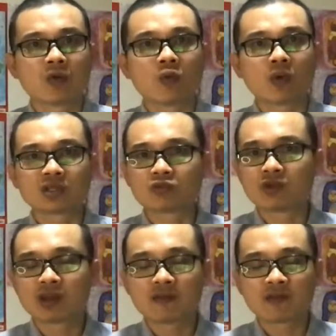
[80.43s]
Once you
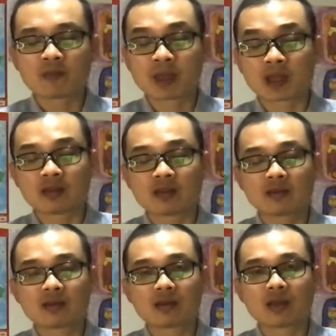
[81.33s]
relieve the pain,
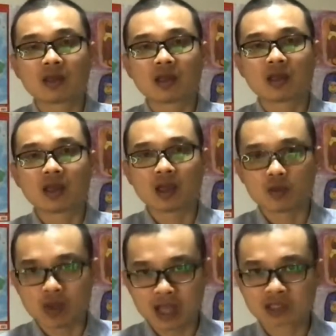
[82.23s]

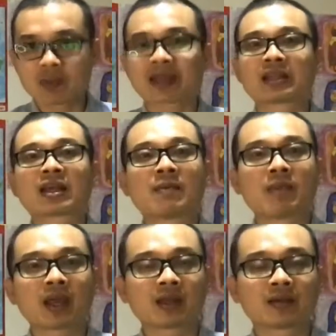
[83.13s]
we expect it to come
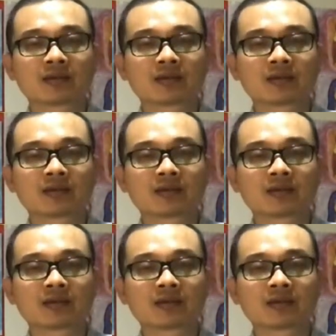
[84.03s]
back.